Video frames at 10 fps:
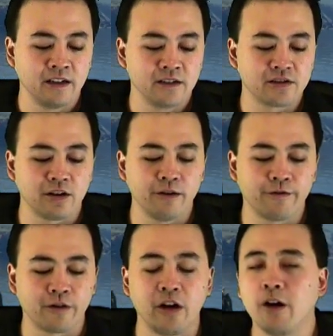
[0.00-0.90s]
So
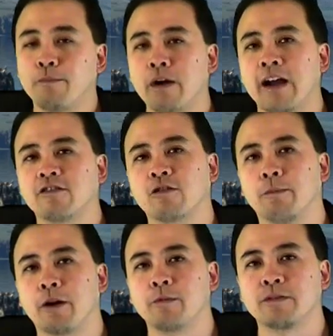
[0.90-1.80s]
for all
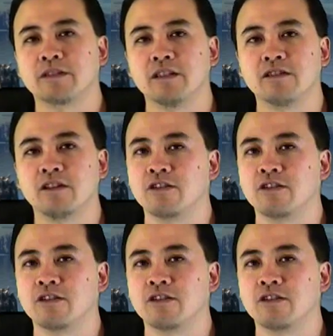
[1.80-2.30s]
practical purposes,